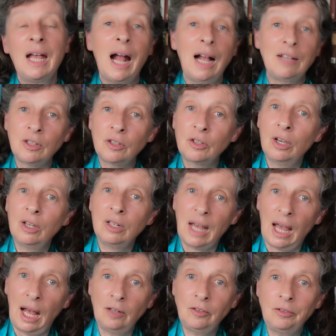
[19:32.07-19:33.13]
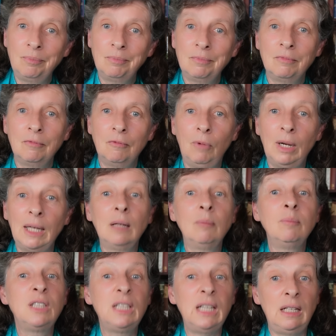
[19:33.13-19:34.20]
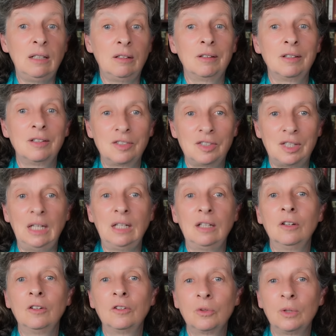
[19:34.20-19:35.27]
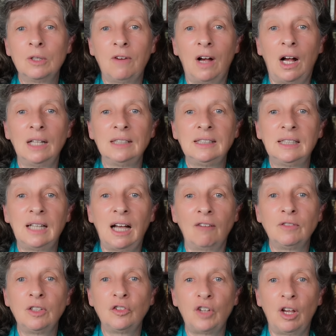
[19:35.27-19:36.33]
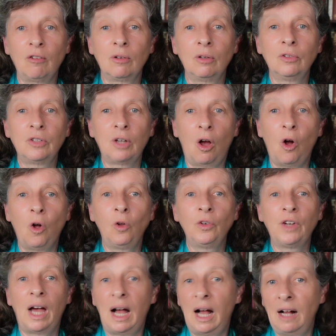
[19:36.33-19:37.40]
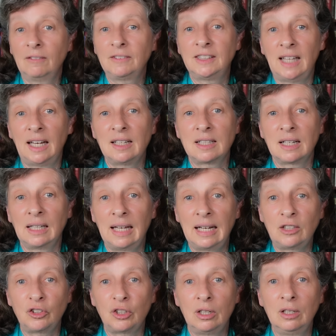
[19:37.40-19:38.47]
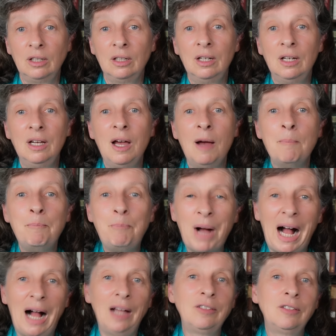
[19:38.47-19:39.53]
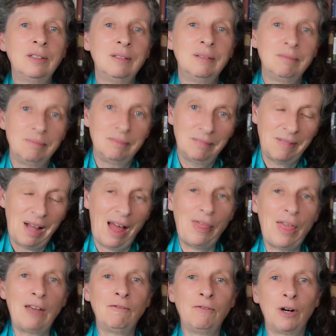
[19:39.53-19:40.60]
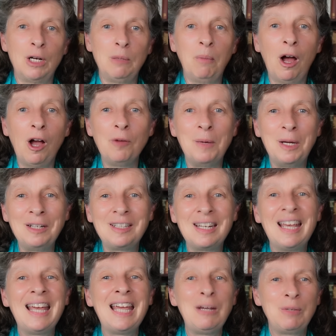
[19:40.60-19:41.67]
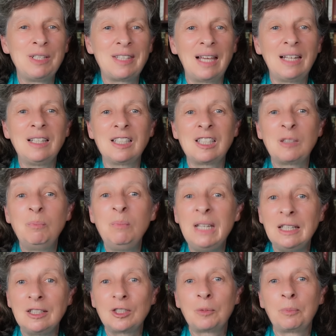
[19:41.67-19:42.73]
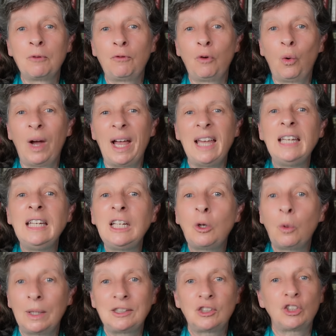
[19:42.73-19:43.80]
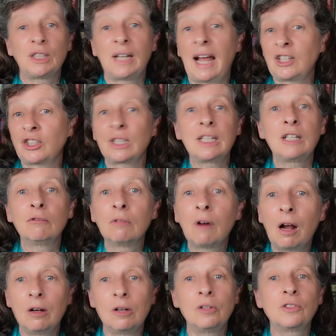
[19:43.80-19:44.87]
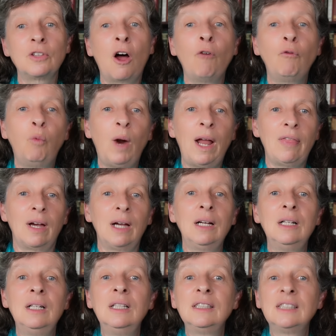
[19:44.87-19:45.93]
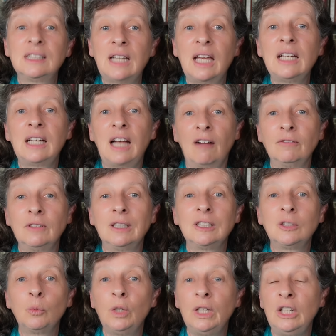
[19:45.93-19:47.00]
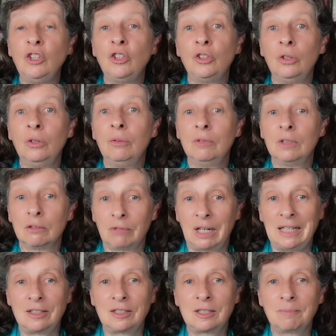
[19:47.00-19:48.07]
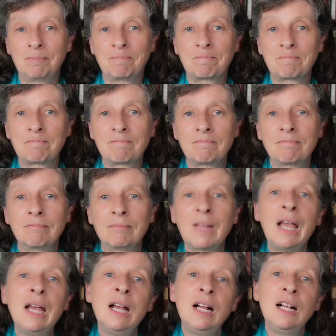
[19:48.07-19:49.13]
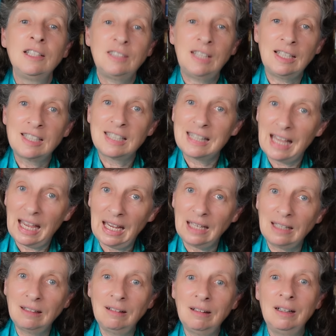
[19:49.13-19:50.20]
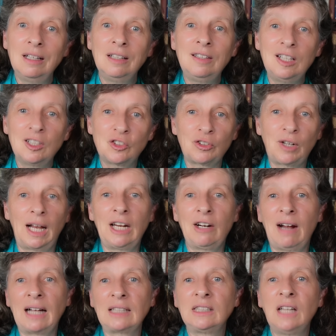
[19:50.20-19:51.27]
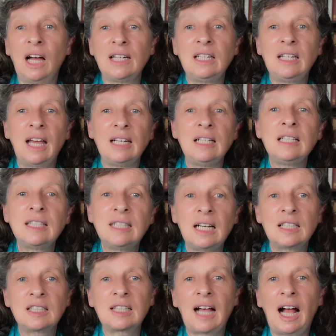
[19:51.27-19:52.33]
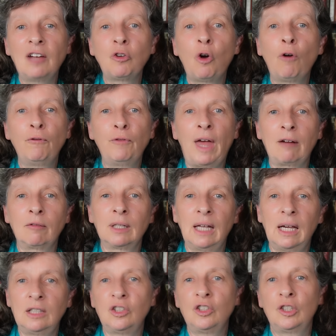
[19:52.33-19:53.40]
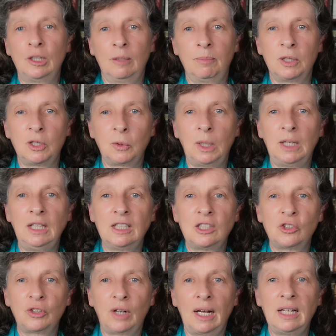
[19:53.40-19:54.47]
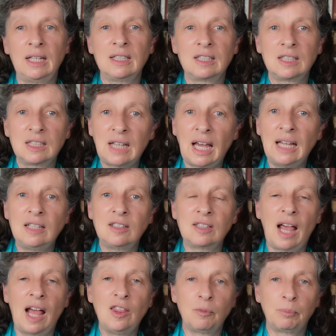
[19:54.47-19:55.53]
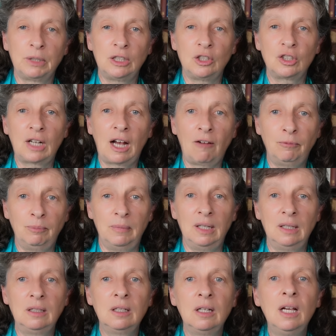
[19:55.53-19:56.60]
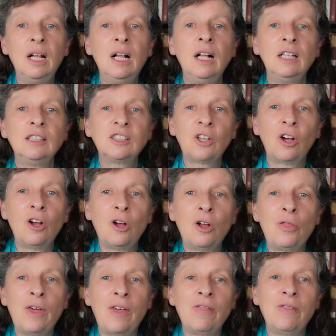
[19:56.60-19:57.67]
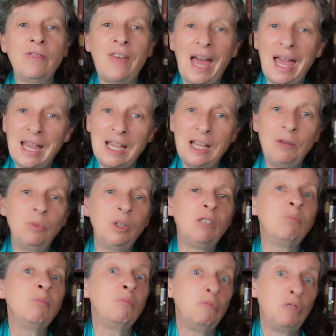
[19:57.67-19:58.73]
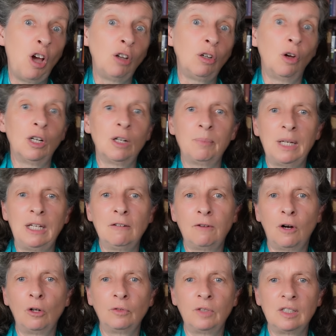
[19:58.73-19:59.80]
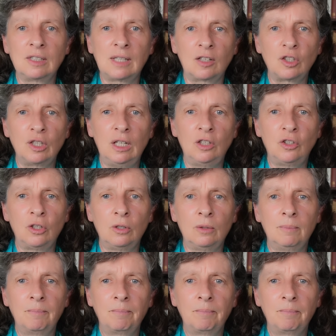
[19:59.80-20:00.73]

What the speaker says: As it turned out, Whitlam did seek to advise the Governor-General to hold a half-Senate election, but at that very moment, he was then dismissed before any question actually arose of whether state governors would issue the writs. Since then, the Australia Acts 1986 cut off that relationship between the Australian states and the British government, so that they would no longer be involved in such an issue.